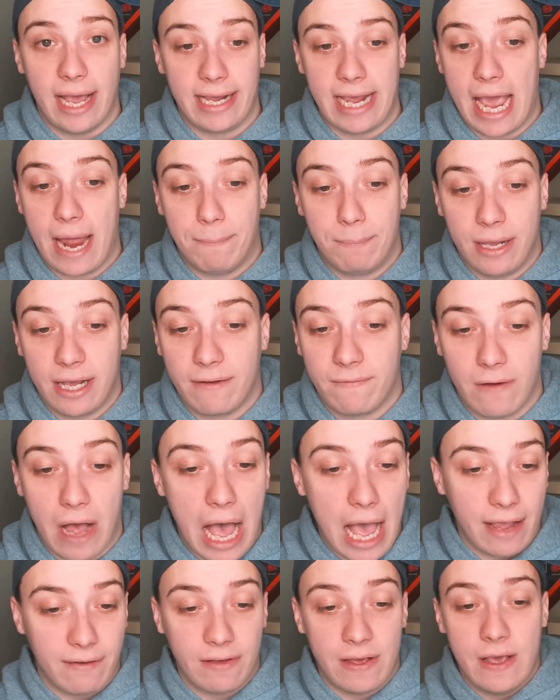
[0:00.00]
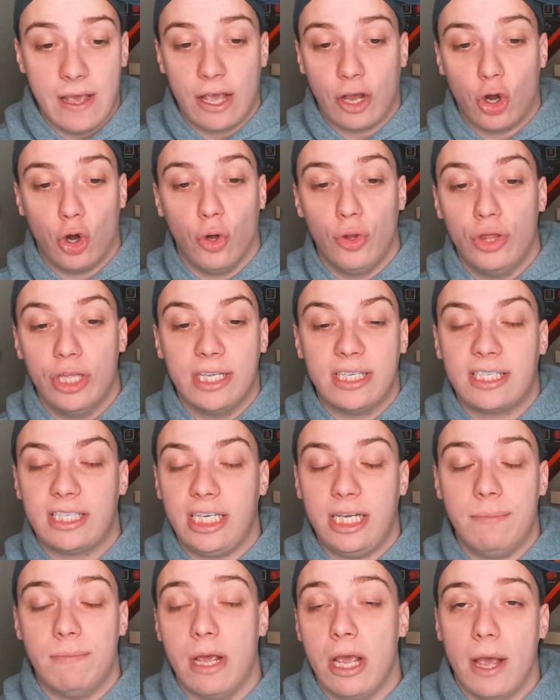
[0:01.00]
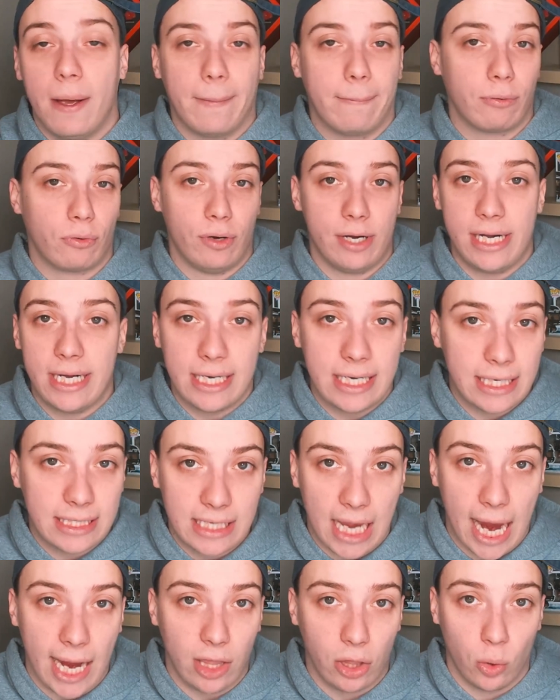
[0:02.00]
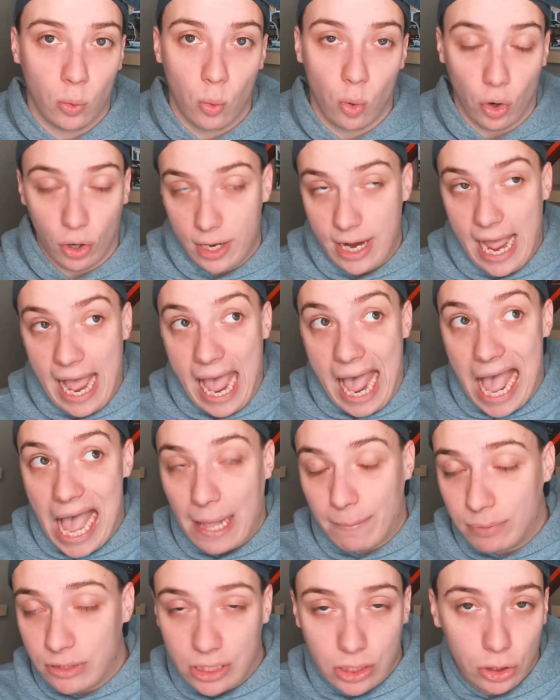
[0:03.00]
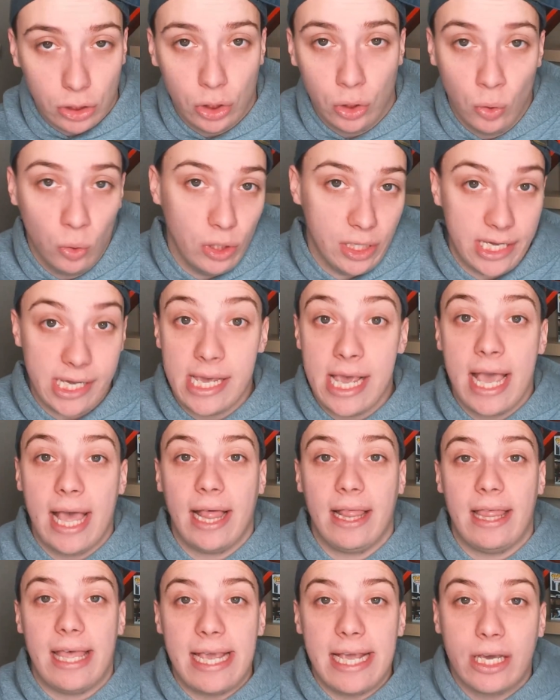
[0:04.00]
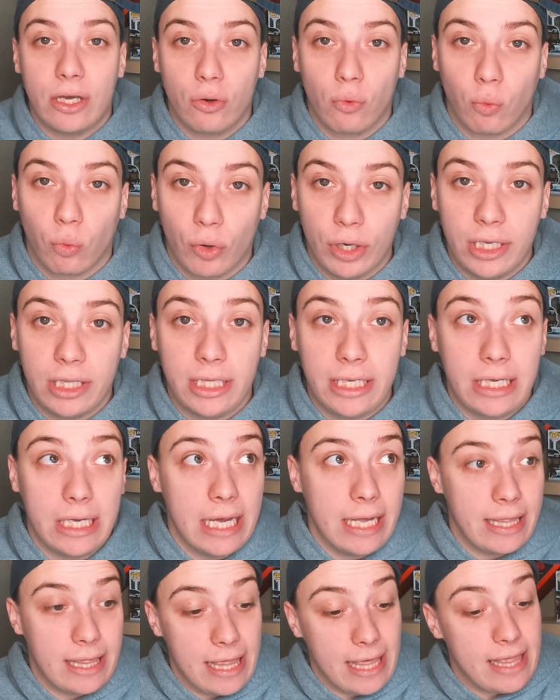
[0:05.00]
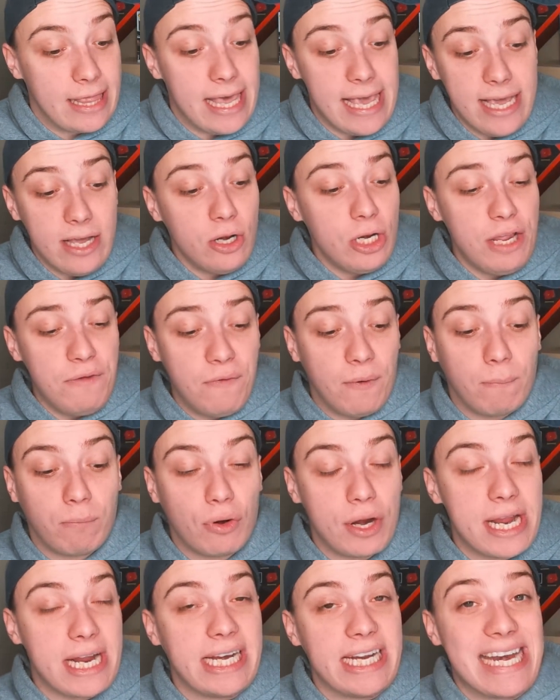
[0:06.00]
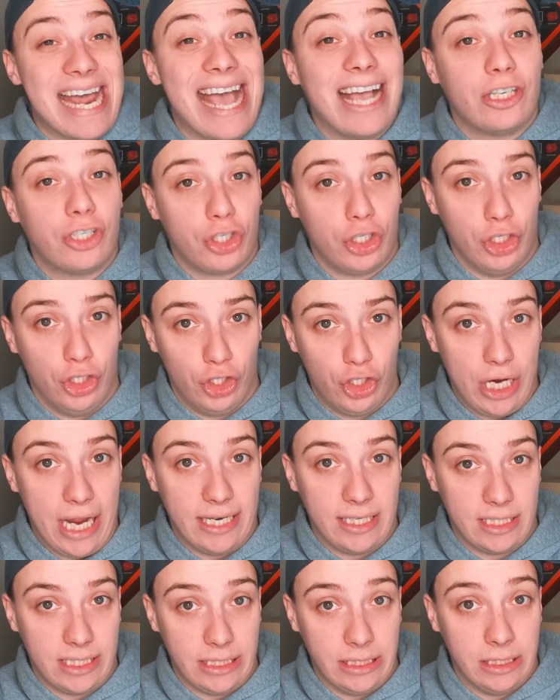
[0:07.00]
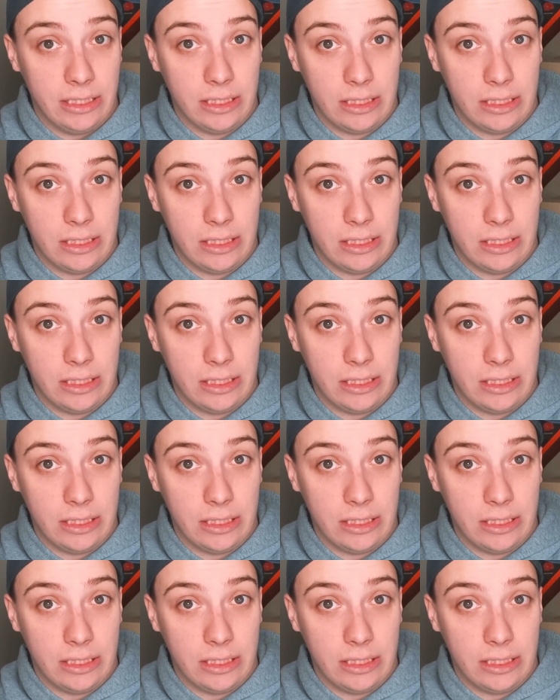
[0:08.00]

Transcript: At pick 5, could this team bring in a Tyler Warren? Absolutely. They could even bring in an Ashton Jeanty.